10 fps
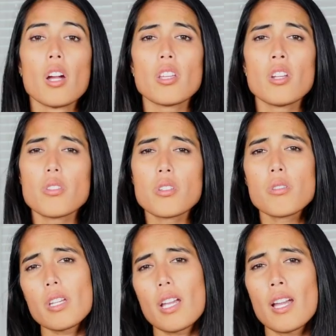you
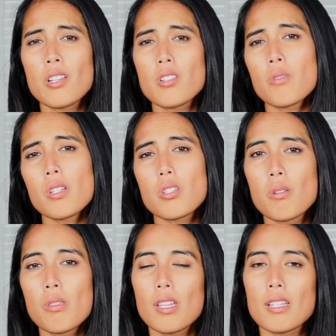know, kind of doing
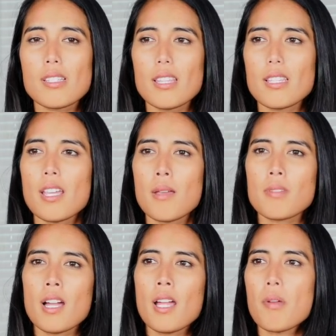two things at the same
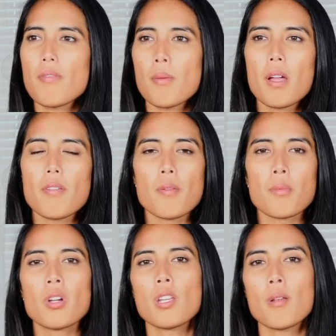time. If I'm
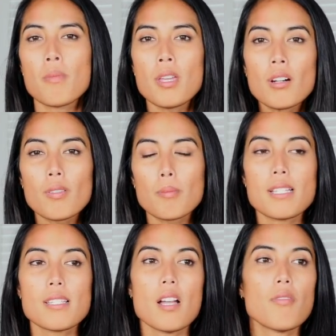cooking a meal for
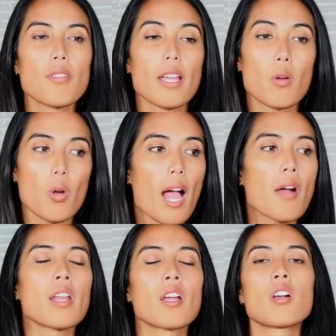myself, like, well, how
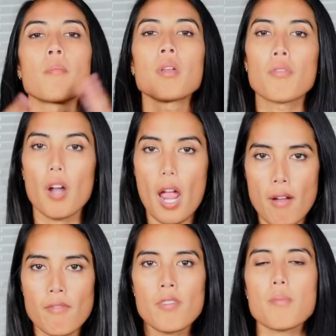can I cook a meal for
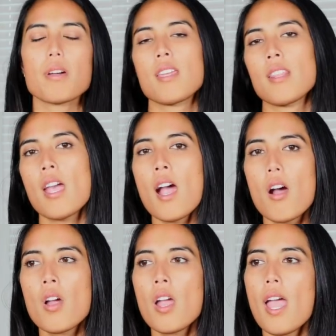everybody
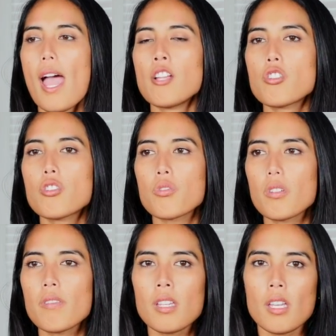now? And just
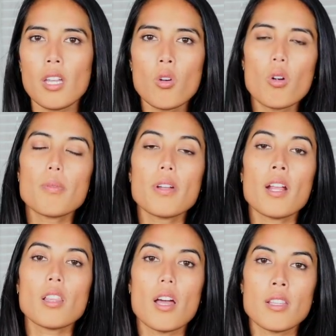sort of thinking,
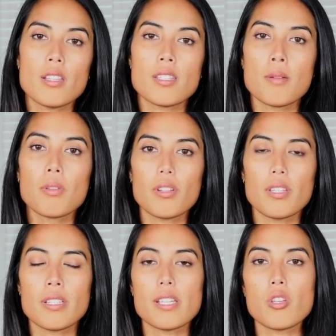incorporating a lot of the similar
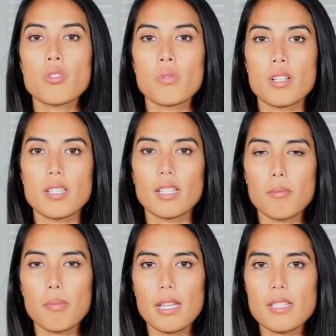things that you do on a
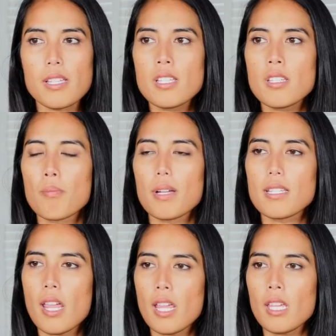daily basis, but
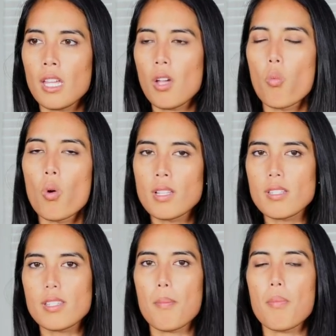taking it one
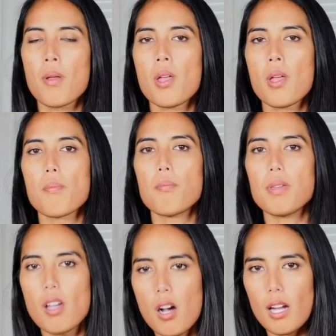step
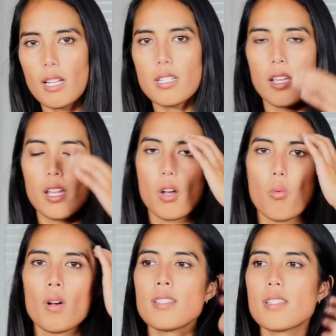beyond,
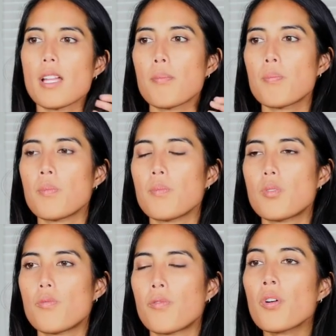one step
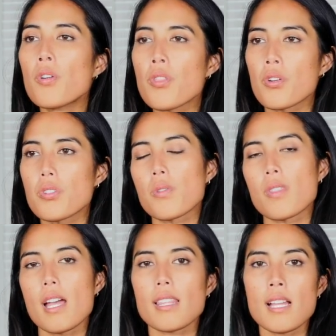further, so
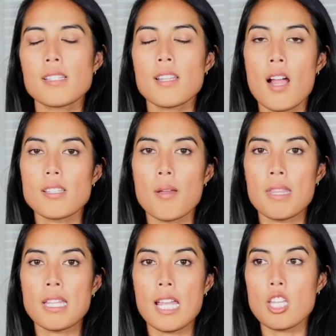that that's not
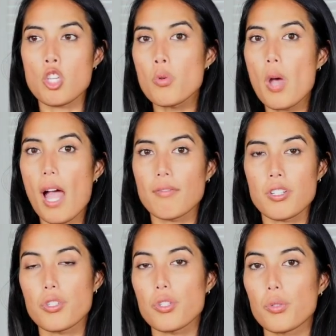something that you have
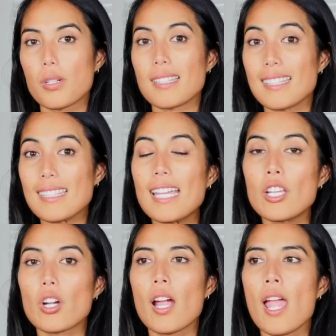to do
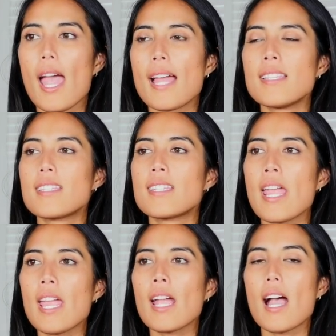later, and
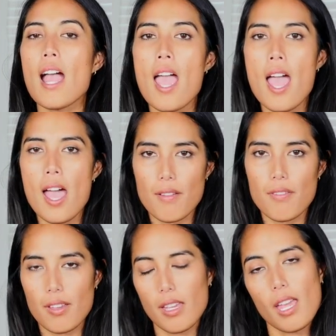staying ahead
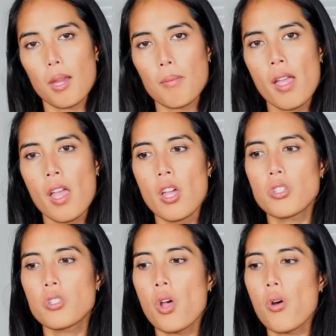of the game.
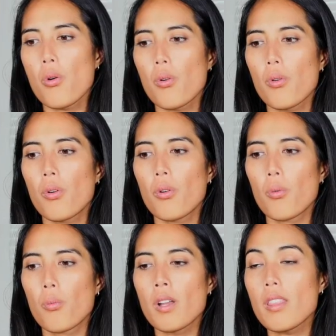So
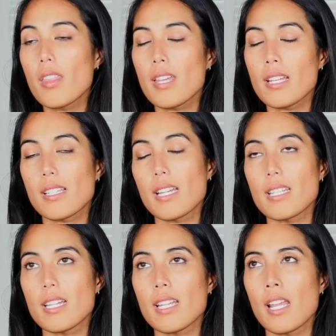one of the things that I
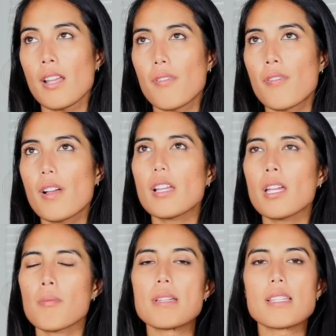did, and it felt
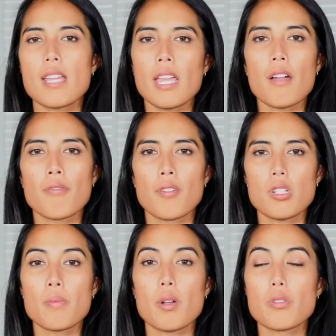like a mistake at
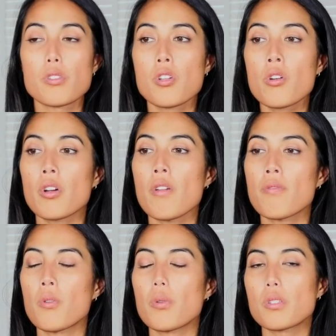first, but I was so
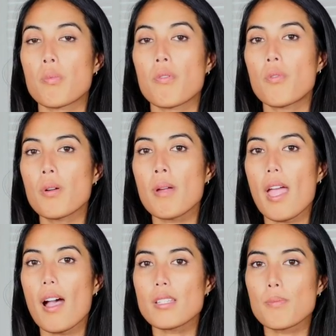grateful, was before my
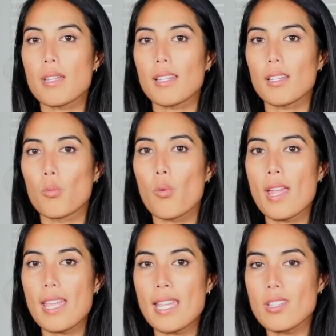husband
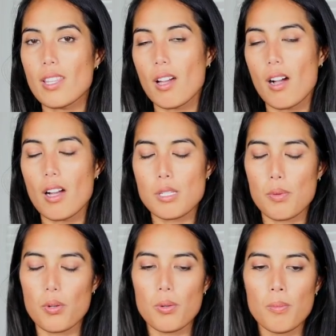went into the
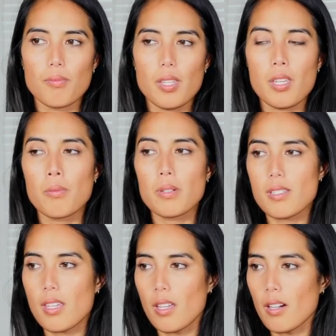hospital, he
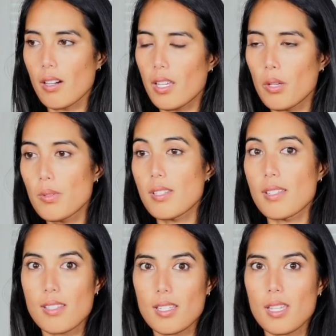was here, he was
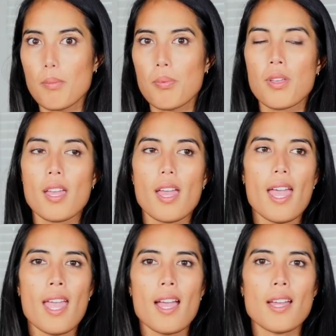asleep,
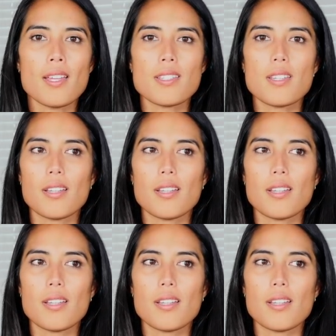and